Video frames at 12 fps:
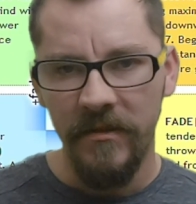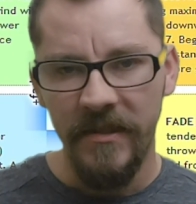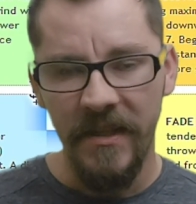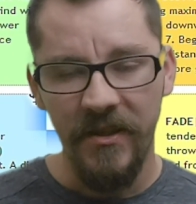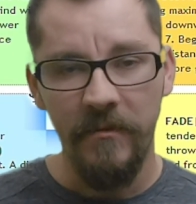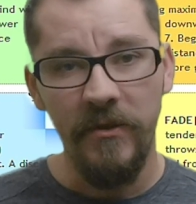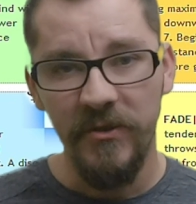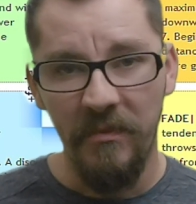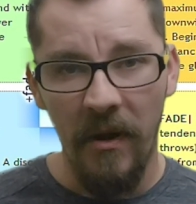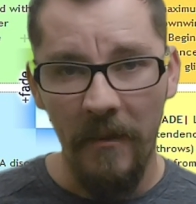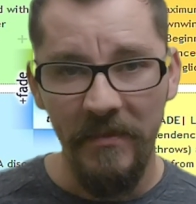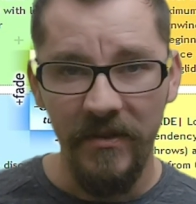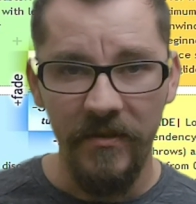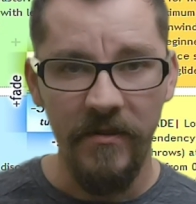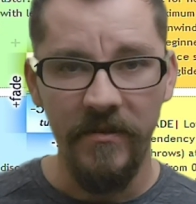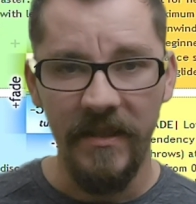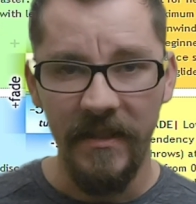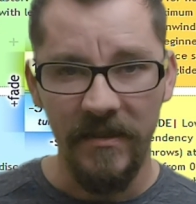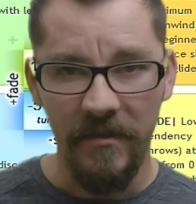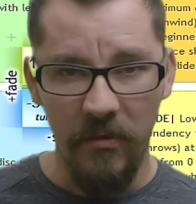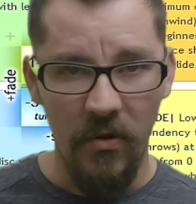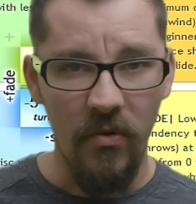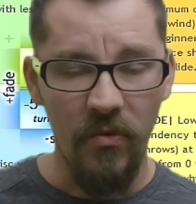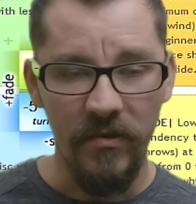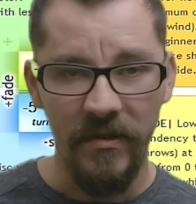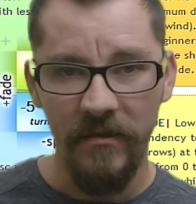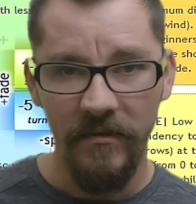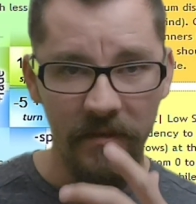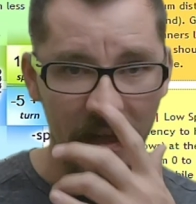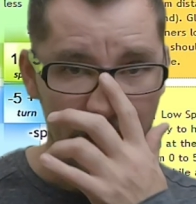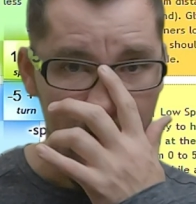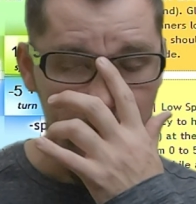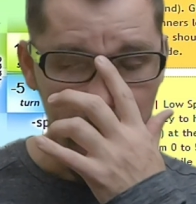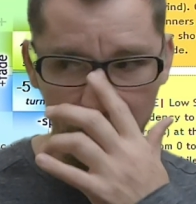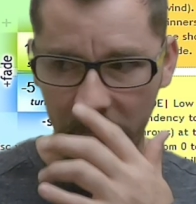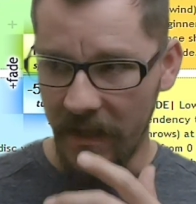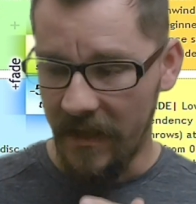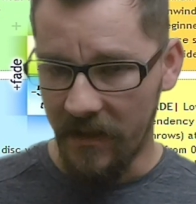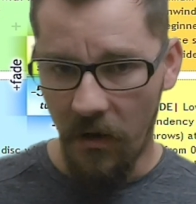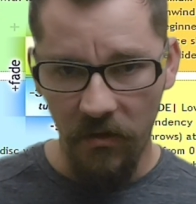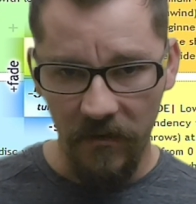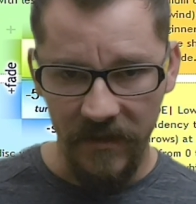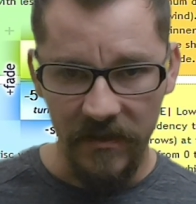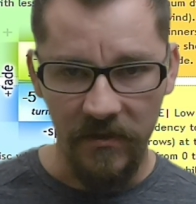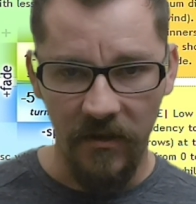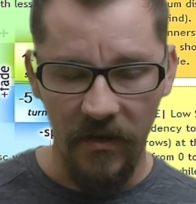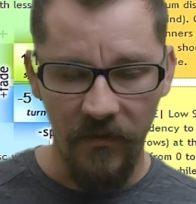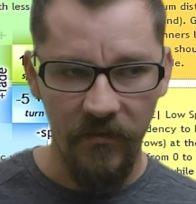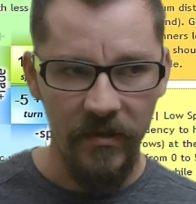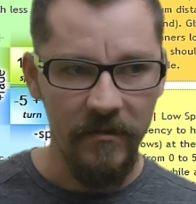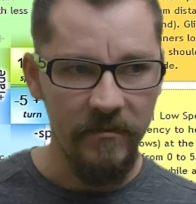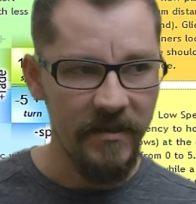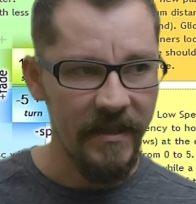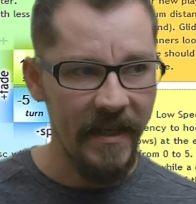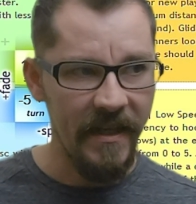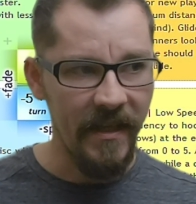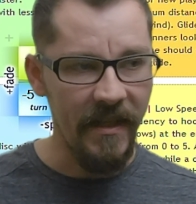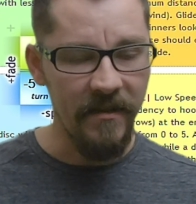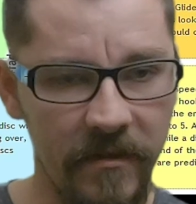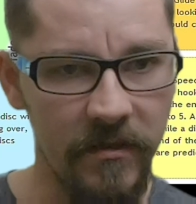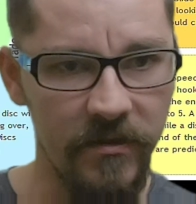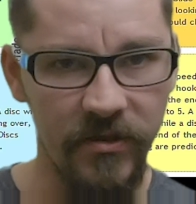Take your most popular disc mold in all of disc golf, say the